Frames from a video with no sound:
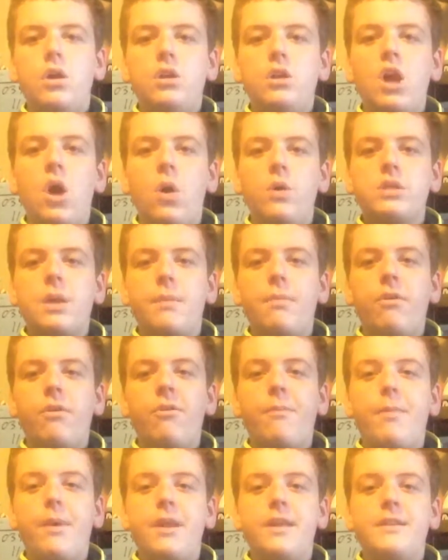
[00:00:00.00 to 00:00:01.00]
Yo, what's up,
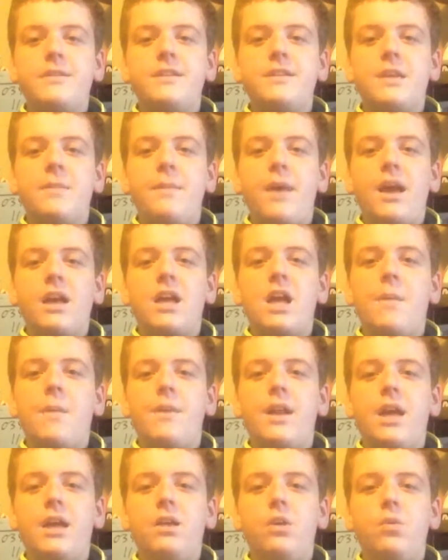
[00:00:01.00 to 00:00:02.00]
everybody? It's D-Mac
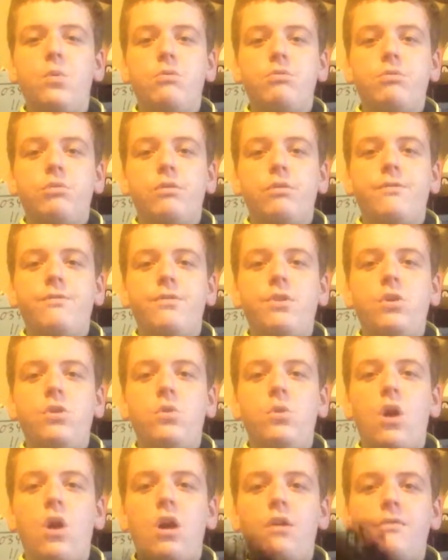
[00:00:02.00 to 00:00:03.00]
coming at you with a
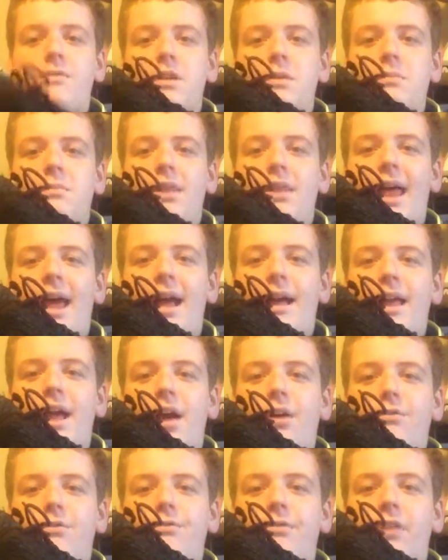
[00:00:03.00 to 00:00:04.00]
review of the
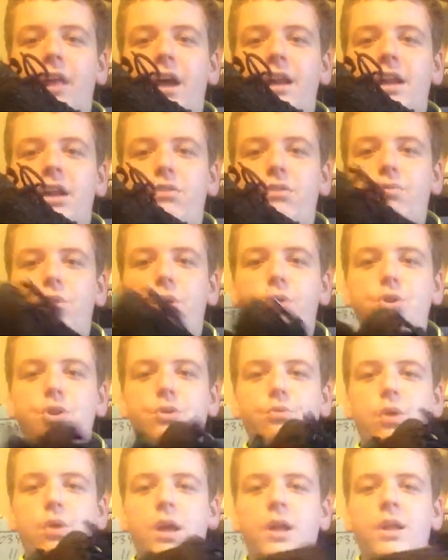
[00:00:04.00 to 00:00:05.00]
Blackout Flyknit
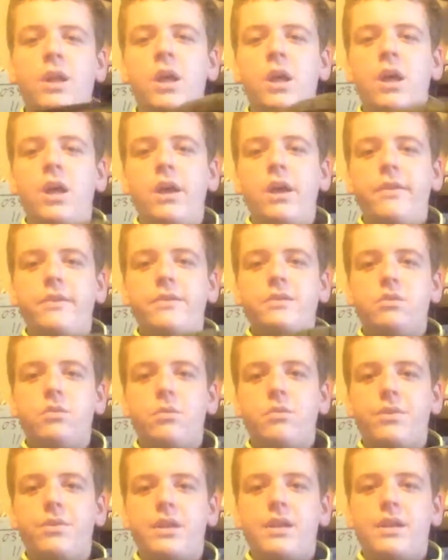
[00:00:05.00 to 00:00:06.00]
Roshe Run. This is the
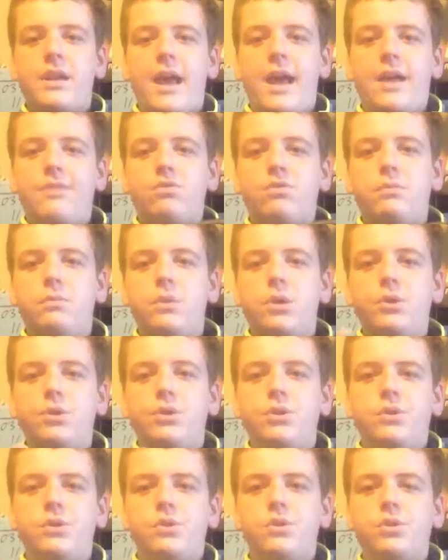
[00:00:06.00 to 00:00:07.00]
one with the natural
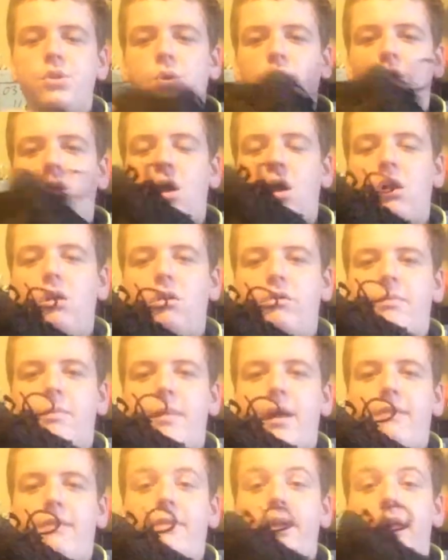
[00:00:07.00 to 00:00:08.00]
motion sole. All of
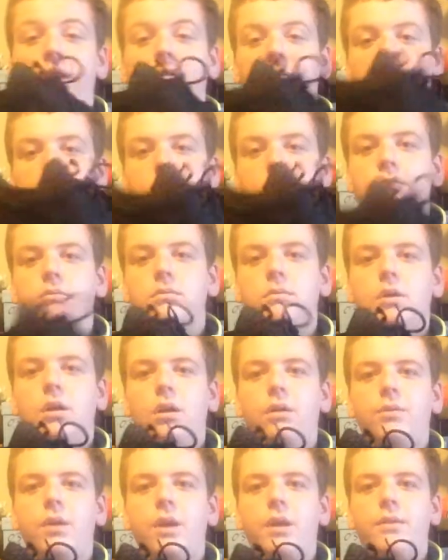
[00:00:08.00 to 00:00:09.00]
them have that
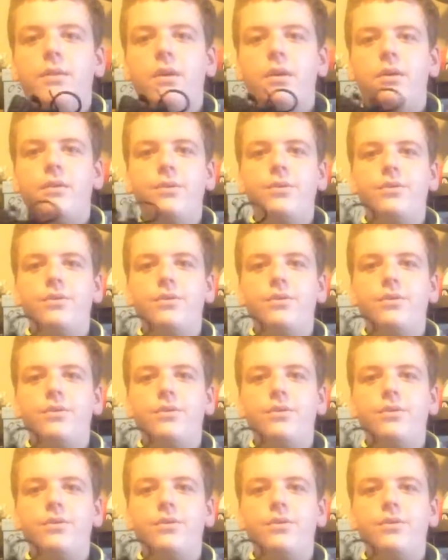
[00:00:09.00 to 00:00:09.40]
already, though.